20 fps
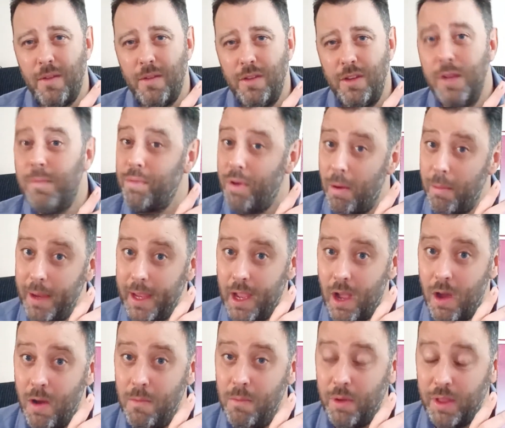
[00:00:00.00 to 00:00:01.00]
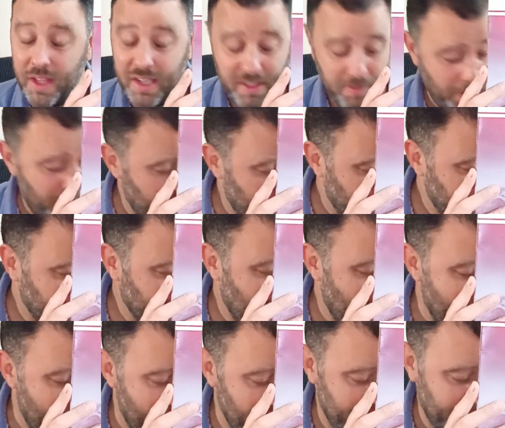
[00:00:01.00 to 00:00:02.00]
you'd probably get on with this one.
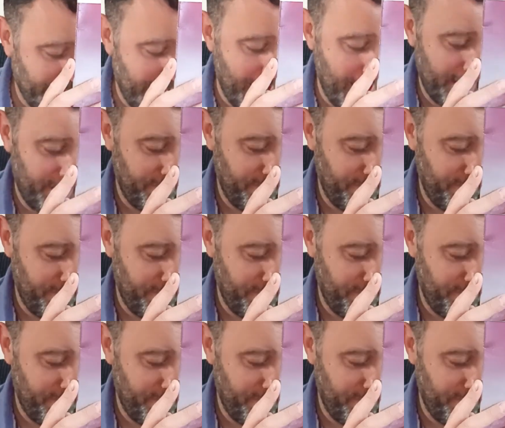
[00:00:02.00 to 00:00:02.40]
And again,